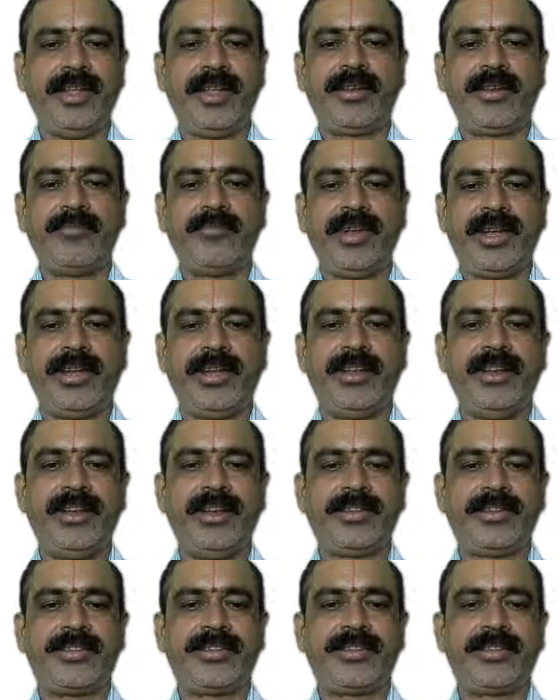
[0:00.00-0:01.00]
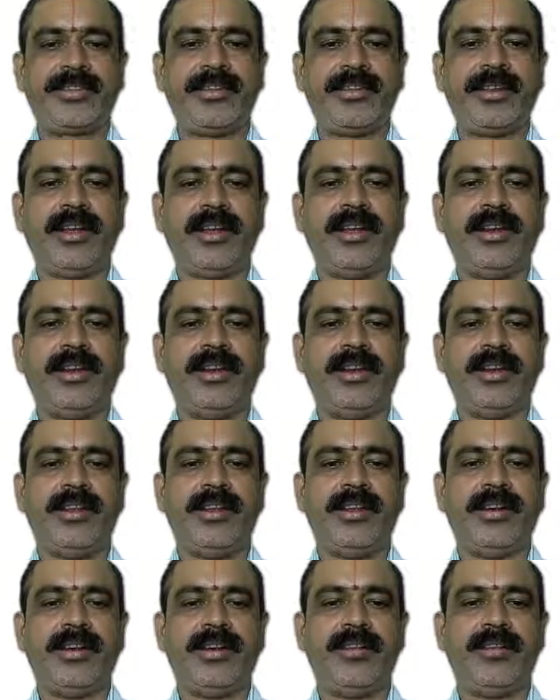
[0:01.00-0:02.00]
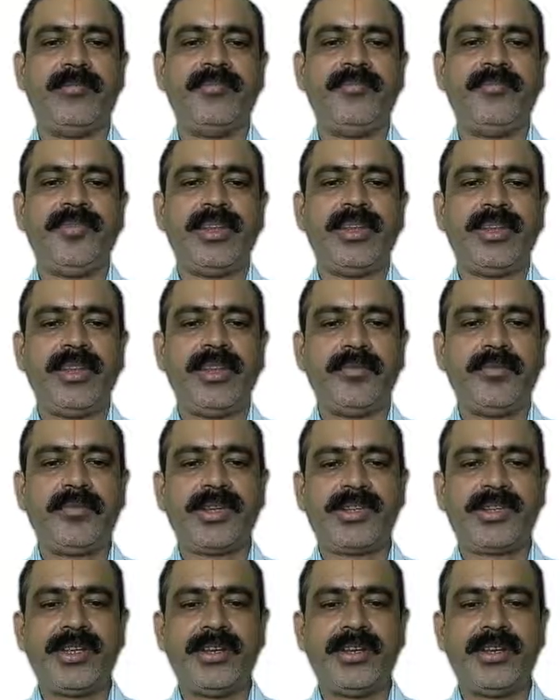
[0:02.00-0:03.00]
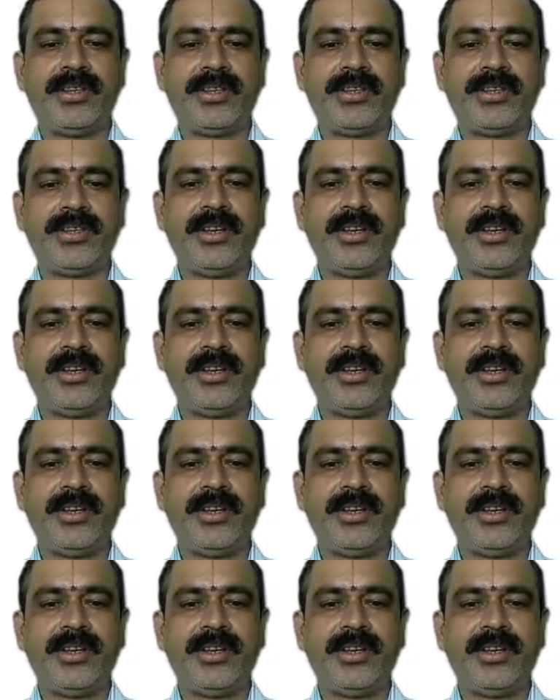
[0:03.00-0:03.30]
their mechanics, and the present